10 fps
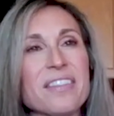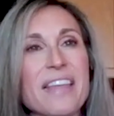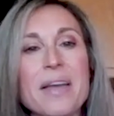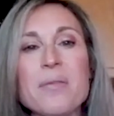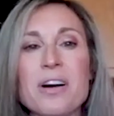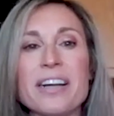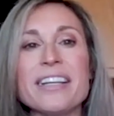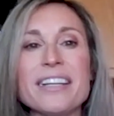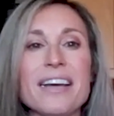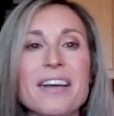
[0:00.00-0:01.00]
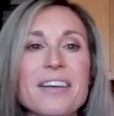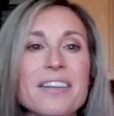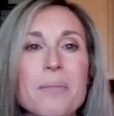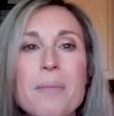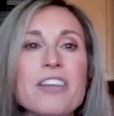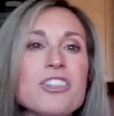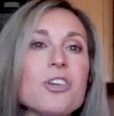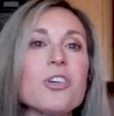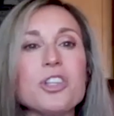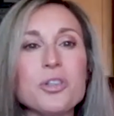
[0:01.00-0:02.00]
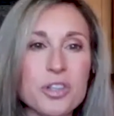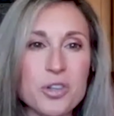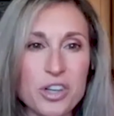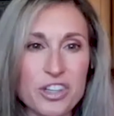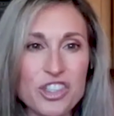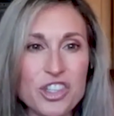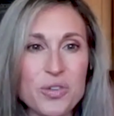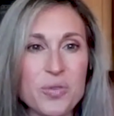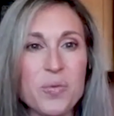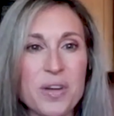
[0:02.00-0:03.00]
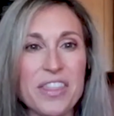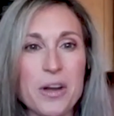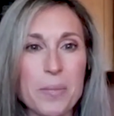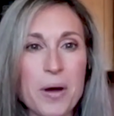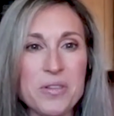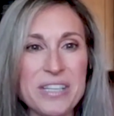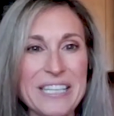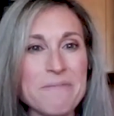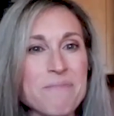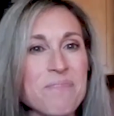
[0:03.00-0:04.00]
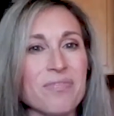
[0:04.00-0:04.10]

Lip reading: They wanted a magical unicorn shoot with their pony.